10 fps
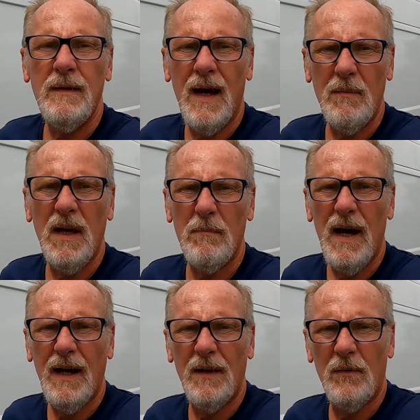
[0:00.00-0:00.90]
Time to get
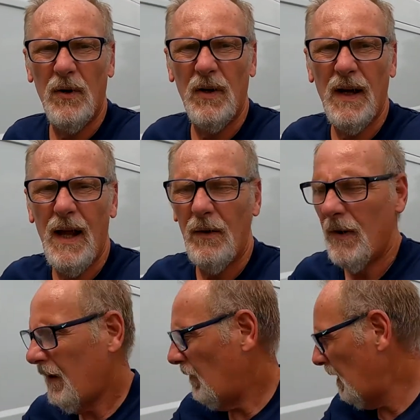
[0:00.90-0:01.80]
back on the road to
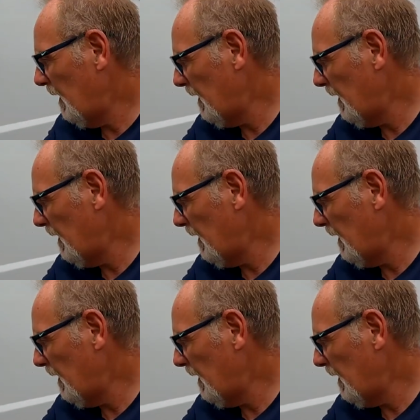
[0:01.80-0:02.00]
Colorado.